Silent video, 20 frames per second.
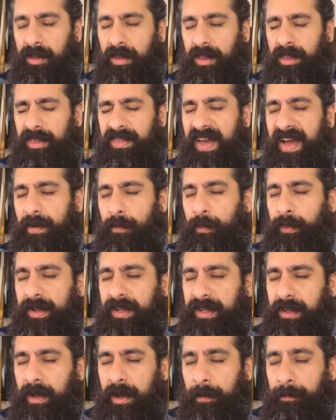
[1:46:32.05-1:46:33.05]
that
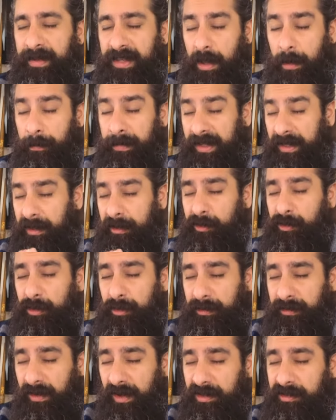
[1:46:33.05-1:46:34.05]
we be obedient to you
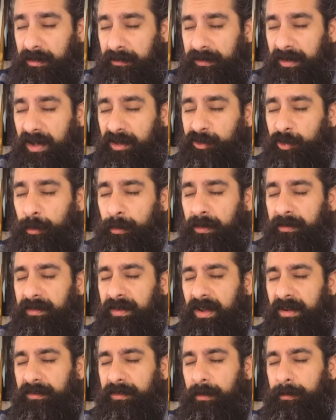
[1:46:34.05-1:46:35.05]
first, the first form of
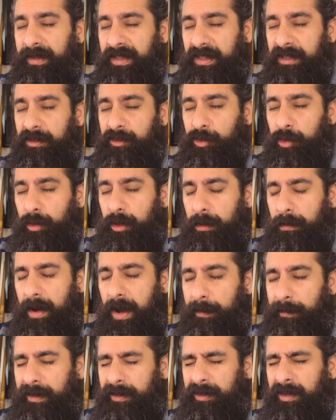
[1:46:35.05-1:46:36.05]
love, obedient to your
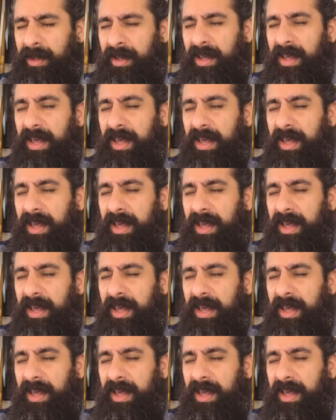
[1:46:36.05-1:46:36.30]
commandments,